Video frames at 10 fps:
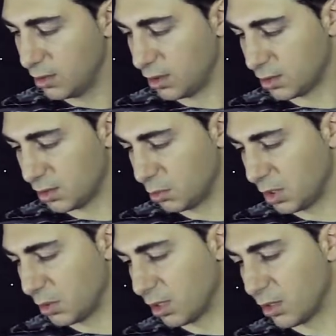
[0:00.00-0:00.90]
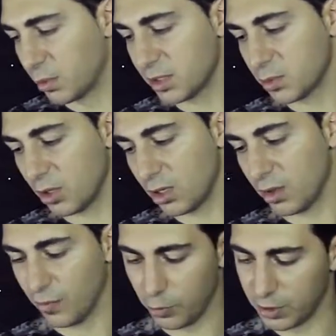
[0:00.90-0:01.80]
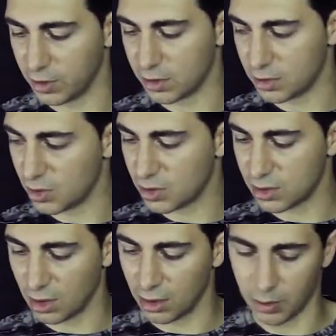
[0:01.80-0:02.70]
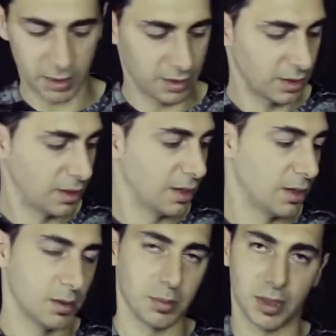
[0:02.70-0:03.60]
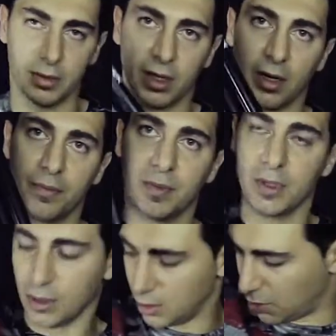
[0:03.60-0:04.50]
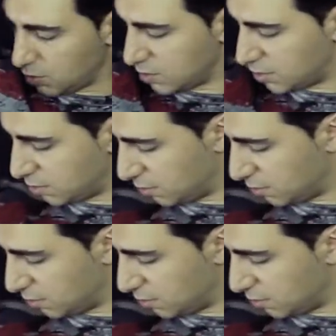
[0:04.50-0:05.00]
Actually, maybe a little bit smaller. I've opened this just a little bit. But yeah, it goes...